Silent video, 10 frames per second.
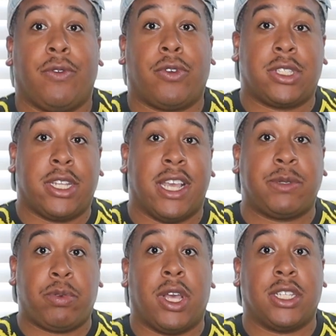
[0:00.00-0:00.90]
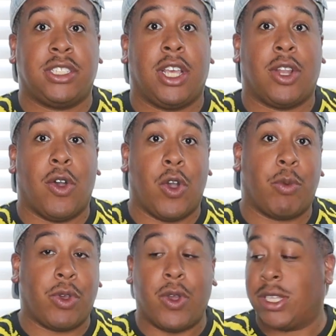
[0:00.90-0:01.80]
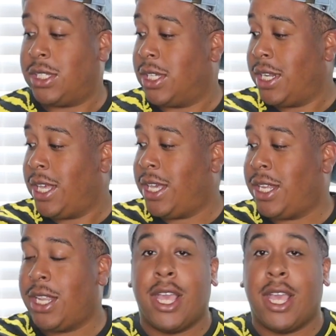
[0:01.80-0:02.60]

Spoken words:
for today's project, all we're going to need